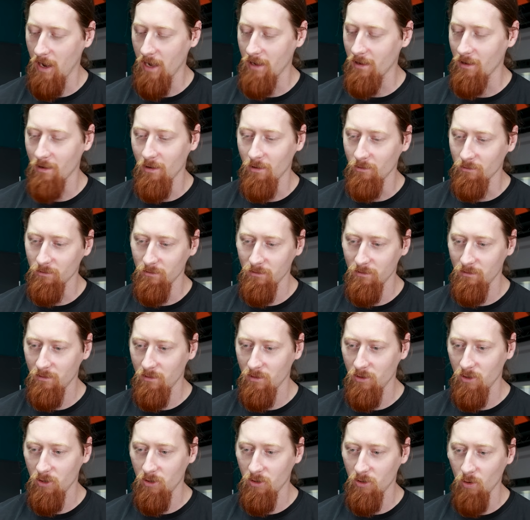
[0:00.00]
I don't know,
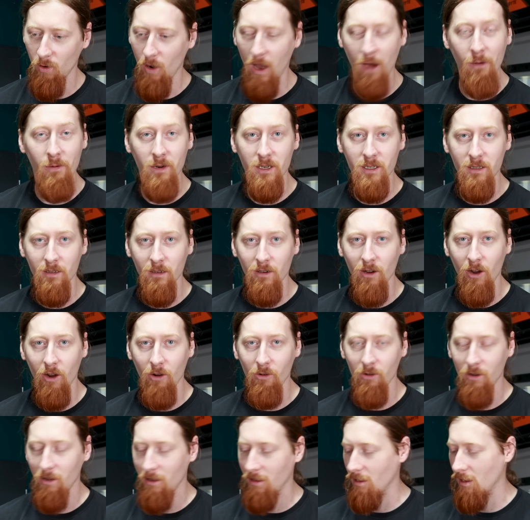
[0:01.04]
2 hours
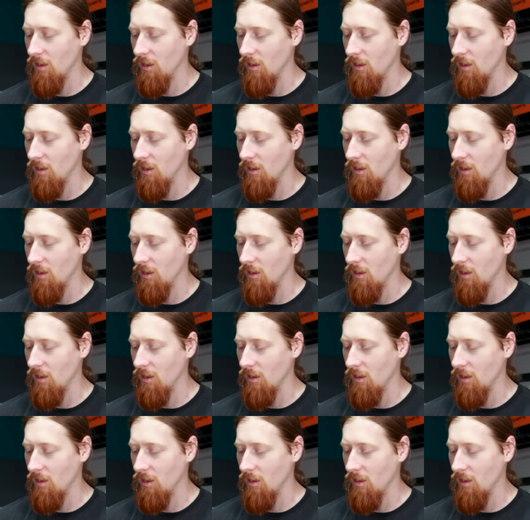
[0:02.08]
ago.